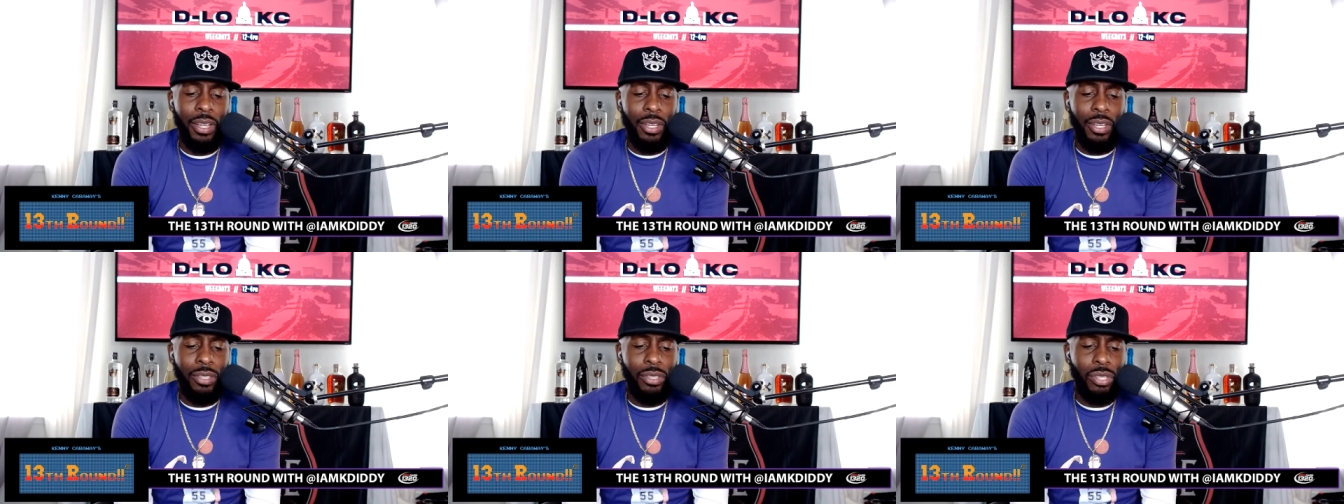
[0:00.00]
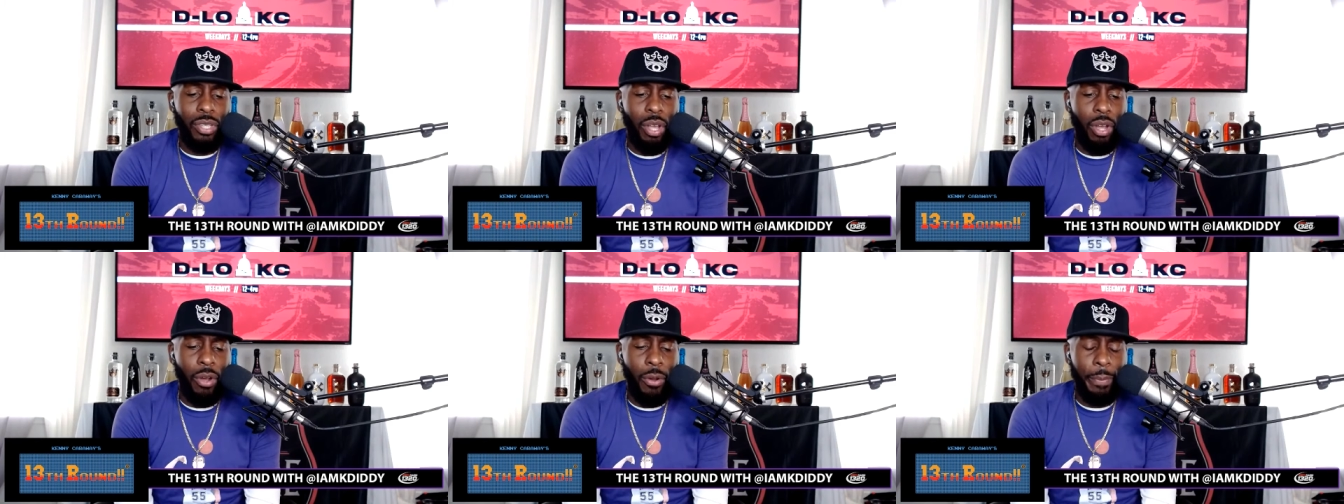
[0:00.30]

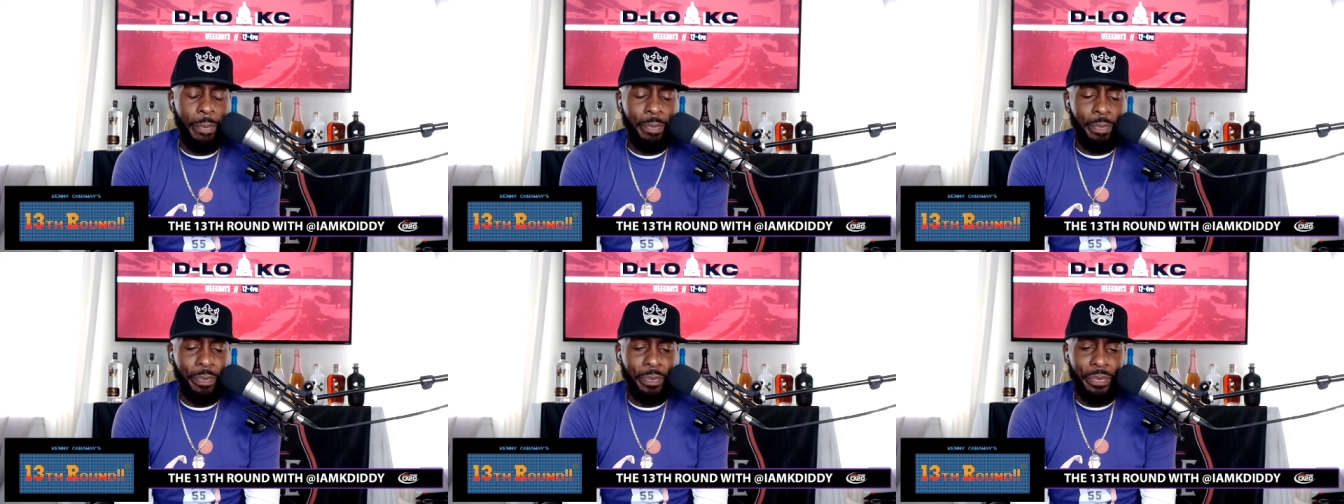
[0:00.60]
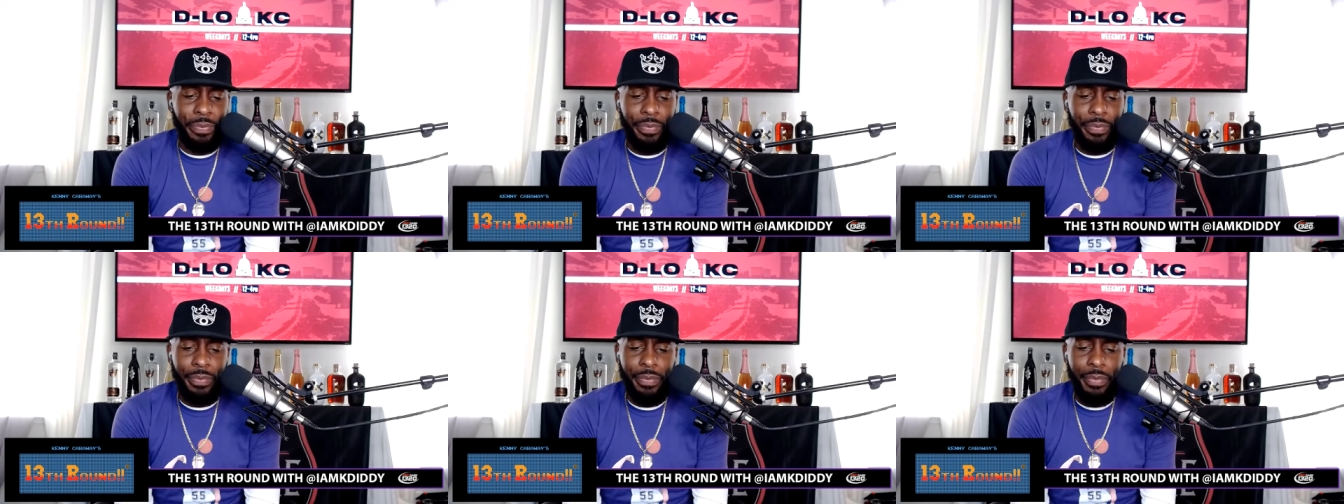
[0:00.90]
So
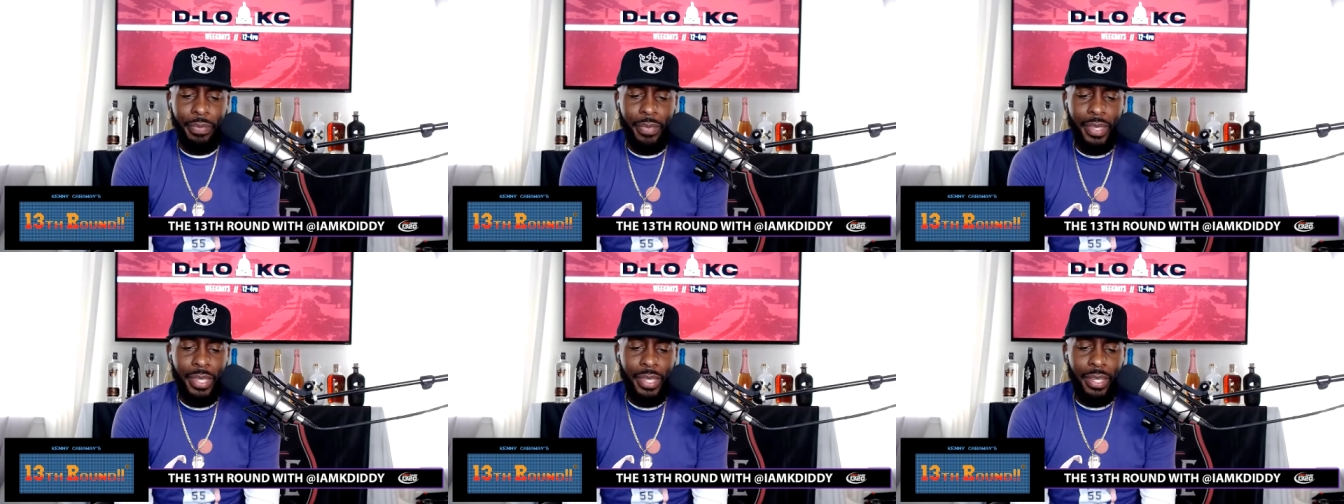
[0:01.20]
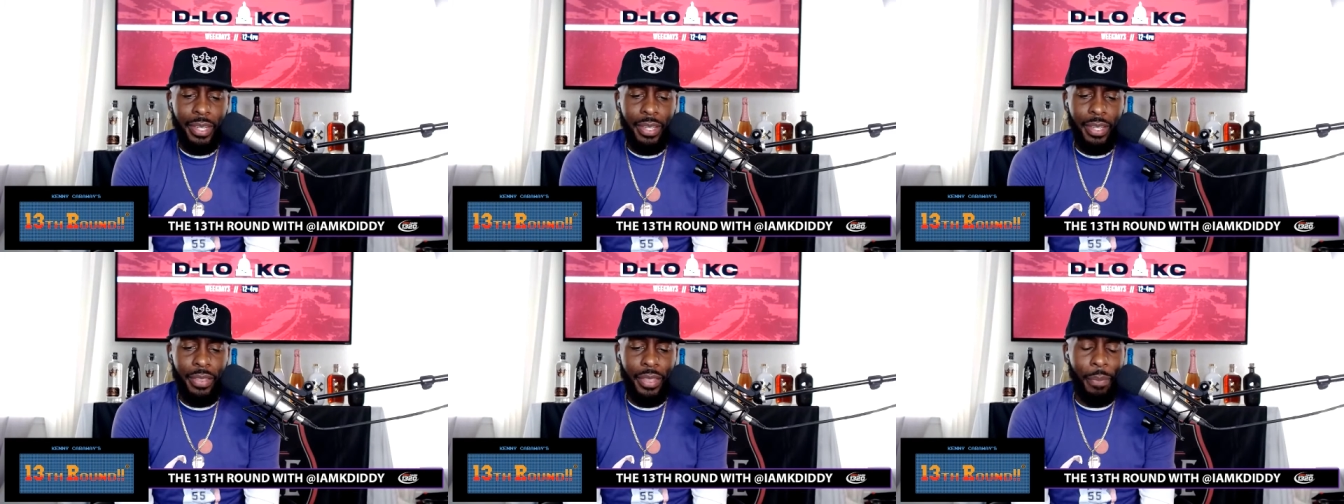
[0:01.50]

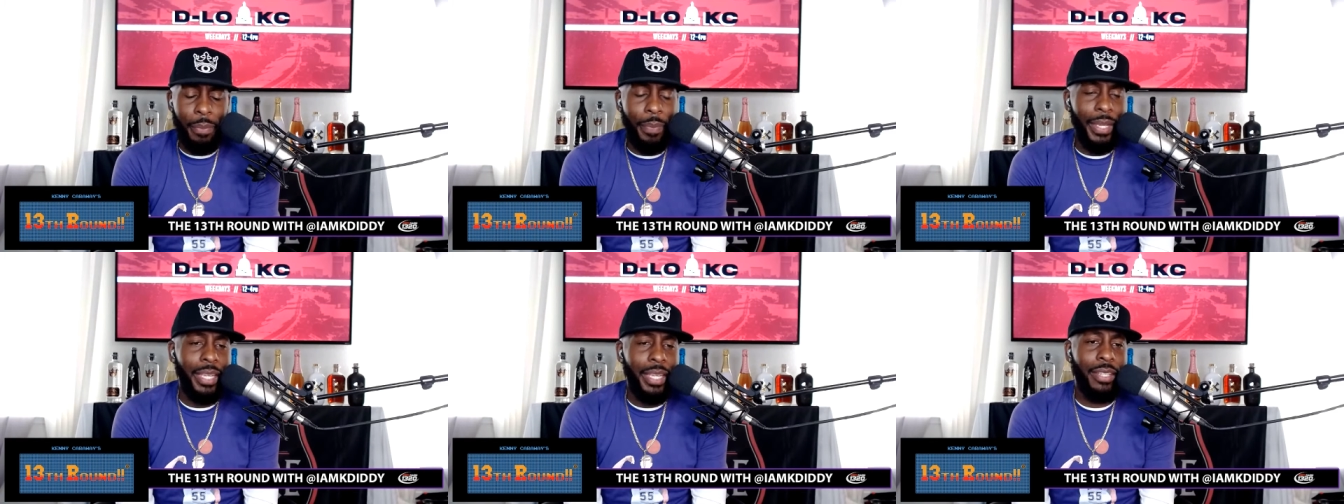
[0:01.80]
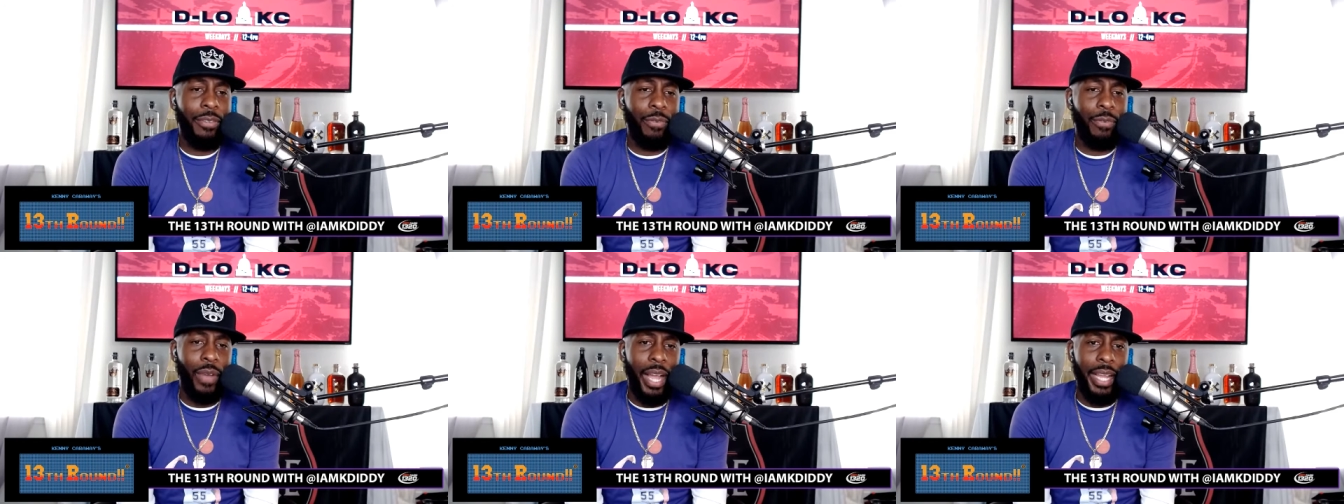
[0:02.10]
the biggest
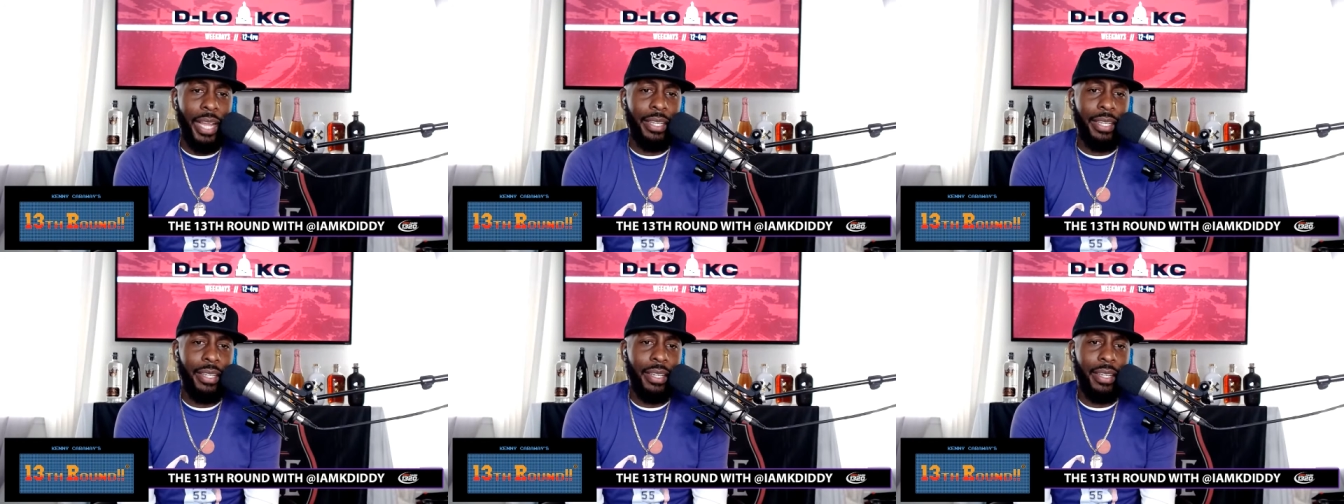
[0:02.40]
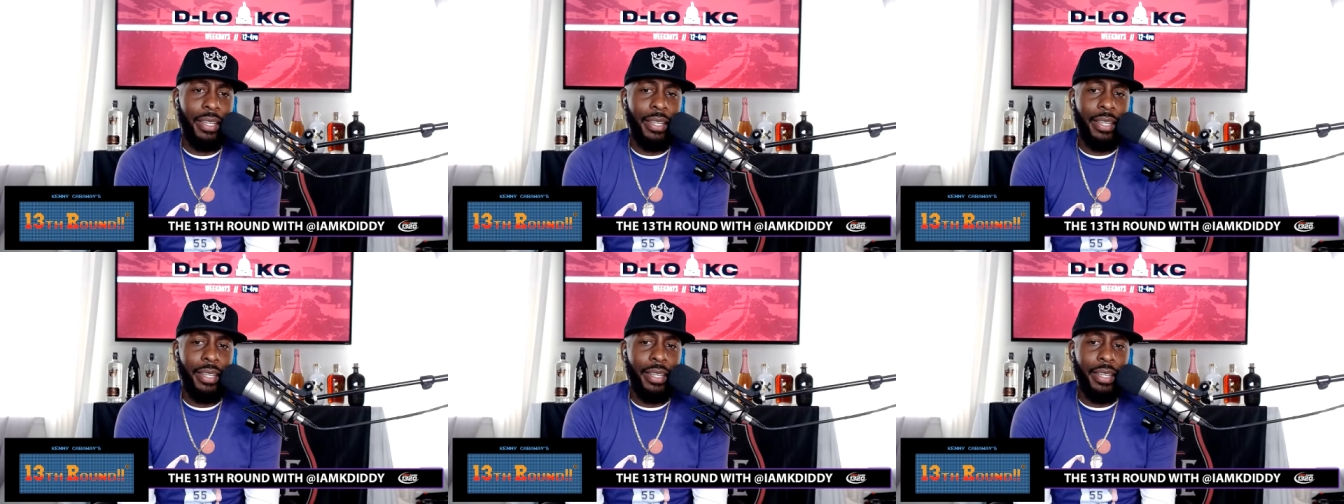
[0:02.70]
fight,
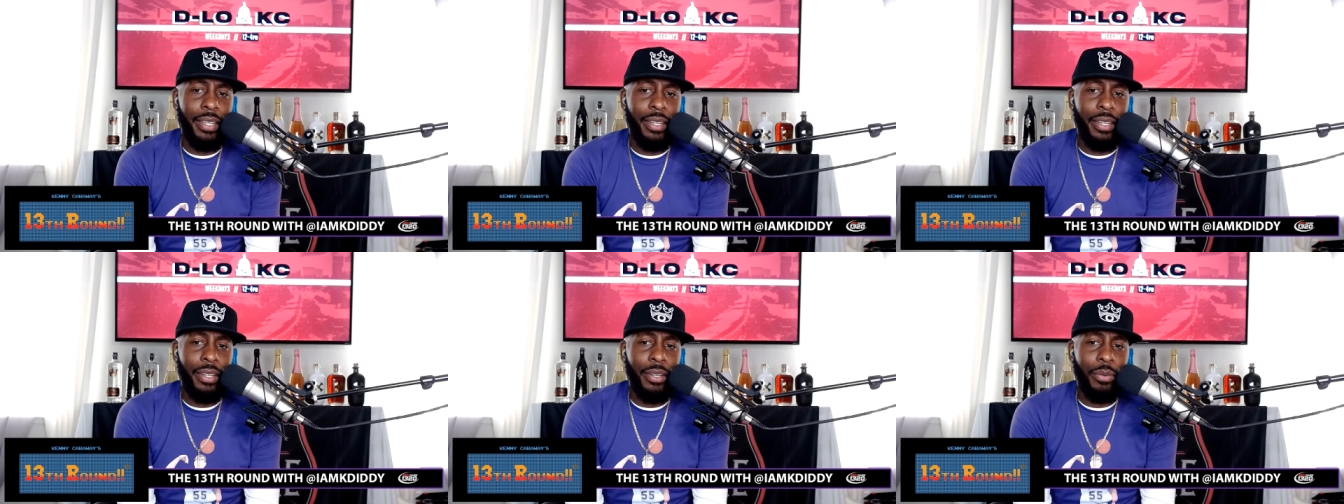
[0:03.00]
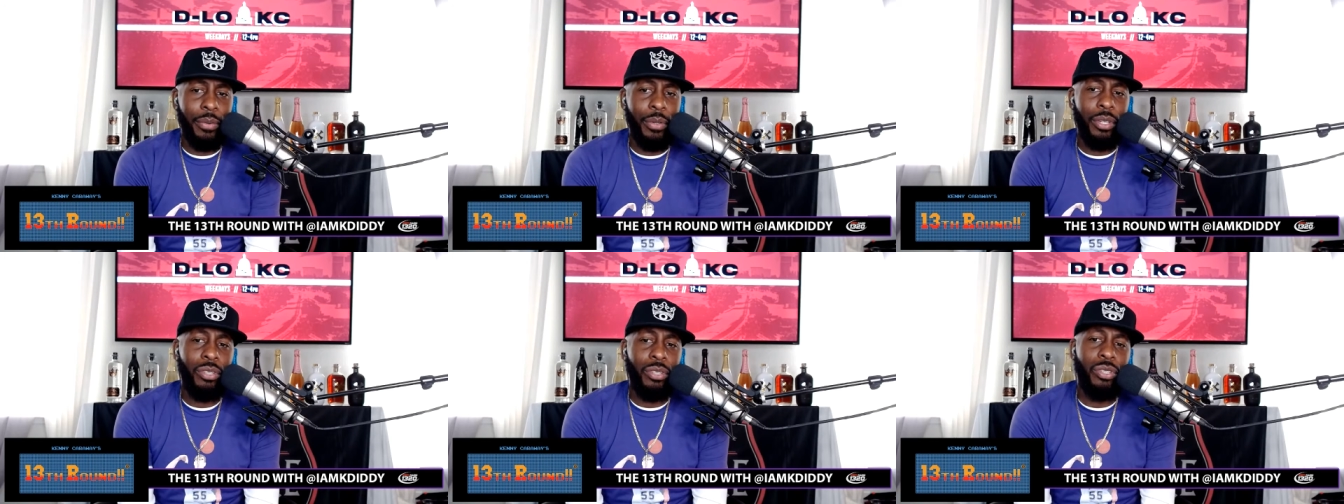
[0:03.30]

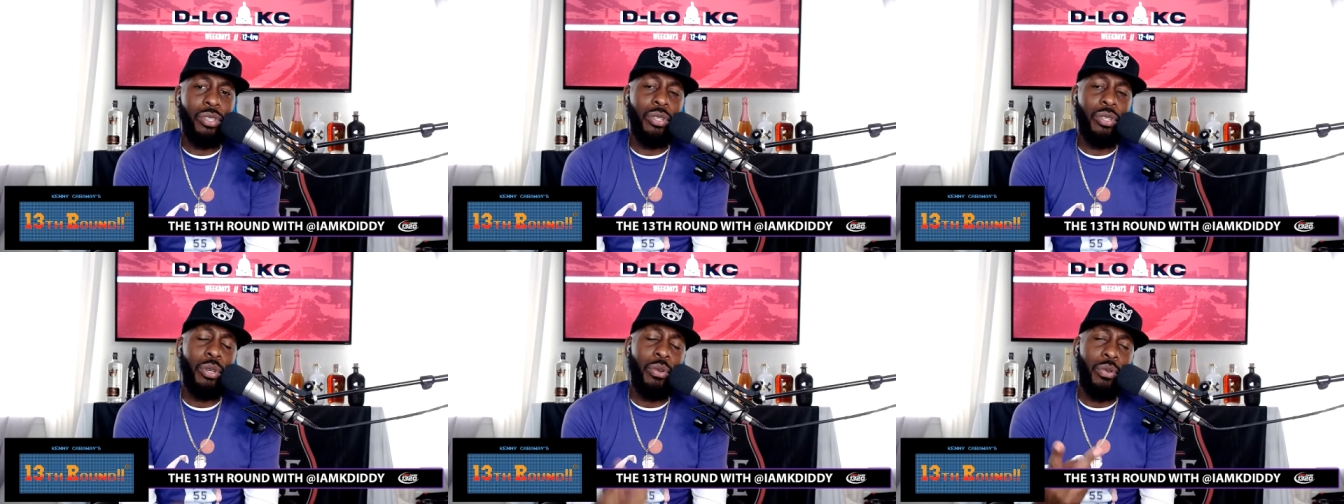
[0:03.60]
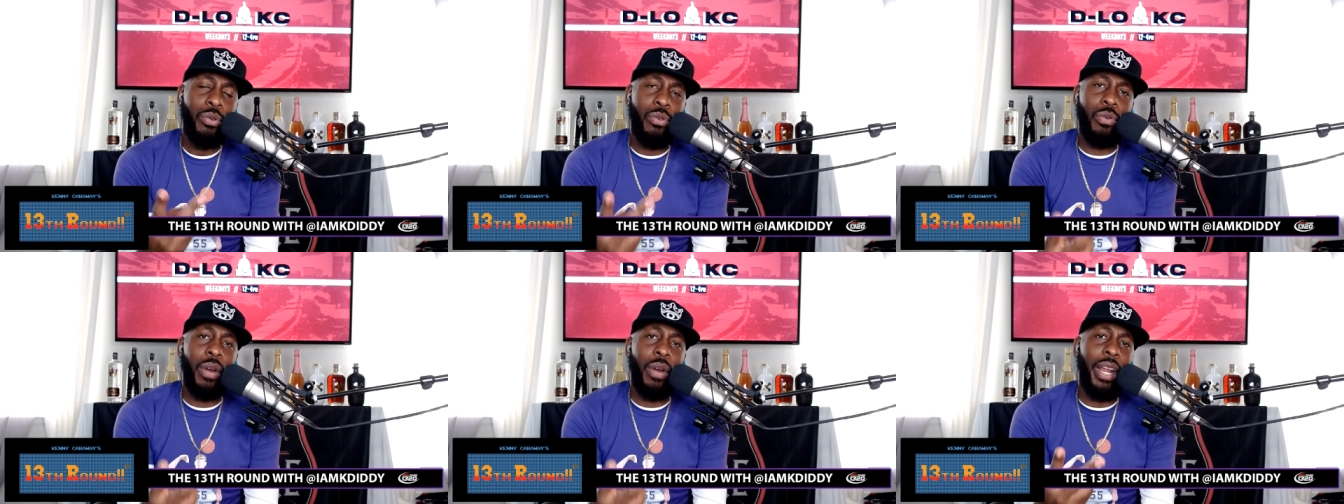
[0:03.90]
well, there's
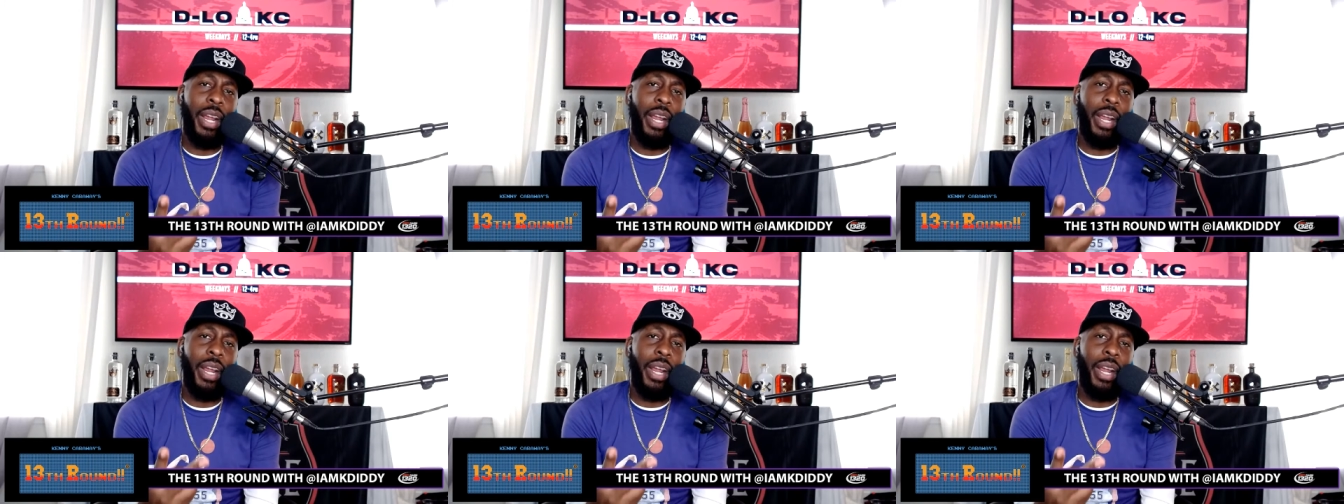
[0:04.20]
two great